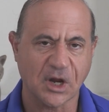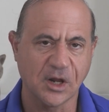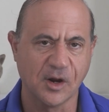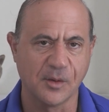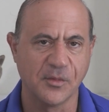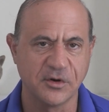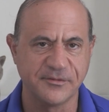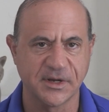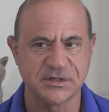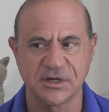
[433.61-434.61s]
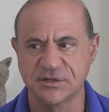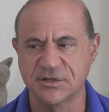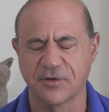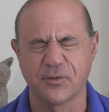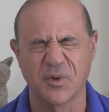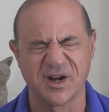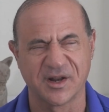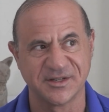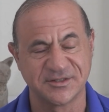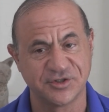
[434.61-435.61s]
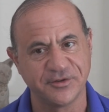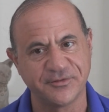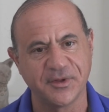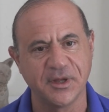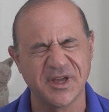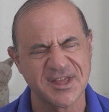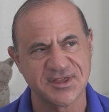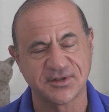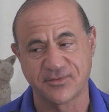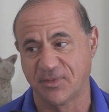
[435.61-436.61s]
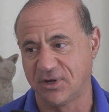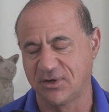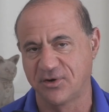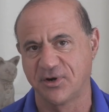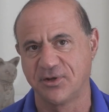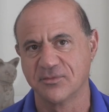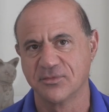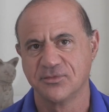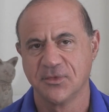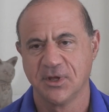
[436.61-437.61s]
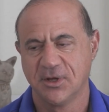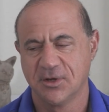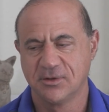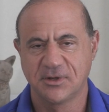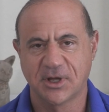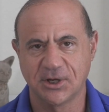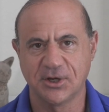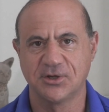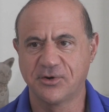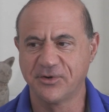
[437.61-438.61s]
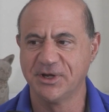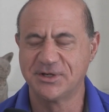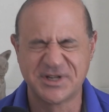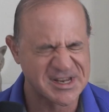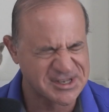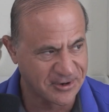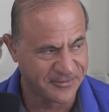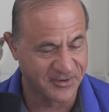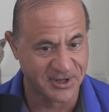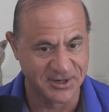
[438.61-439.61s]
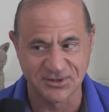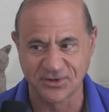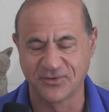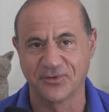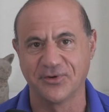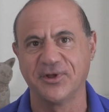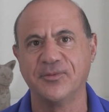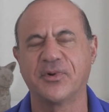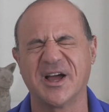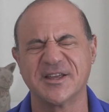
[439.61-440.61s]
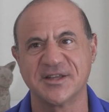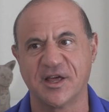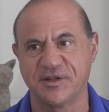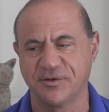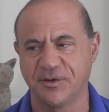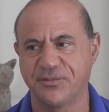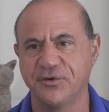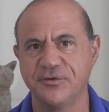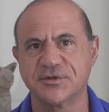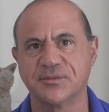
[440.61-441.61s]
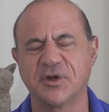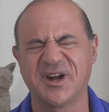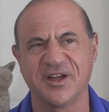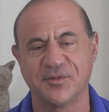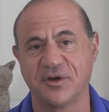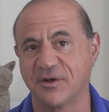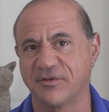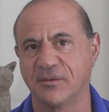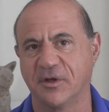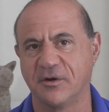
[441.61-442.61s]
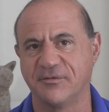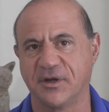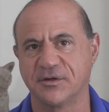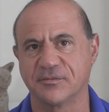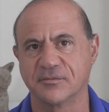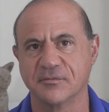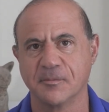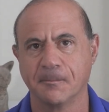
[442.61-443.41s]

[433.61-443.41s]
Now, motivation and self awareness. Truthfully, you get this from any degree getting a degree is just no fun. It's a grueling process, so it proves some degree of motiv motivation.